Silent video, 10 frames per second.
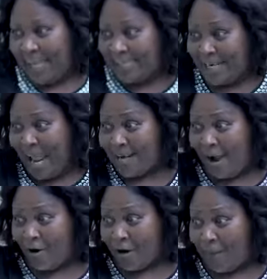You are still
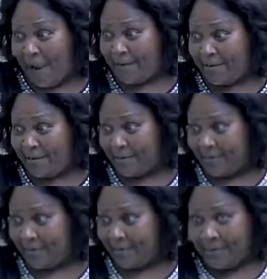lying down on the bed.
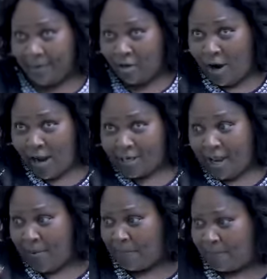Look
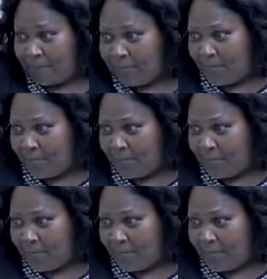at the time.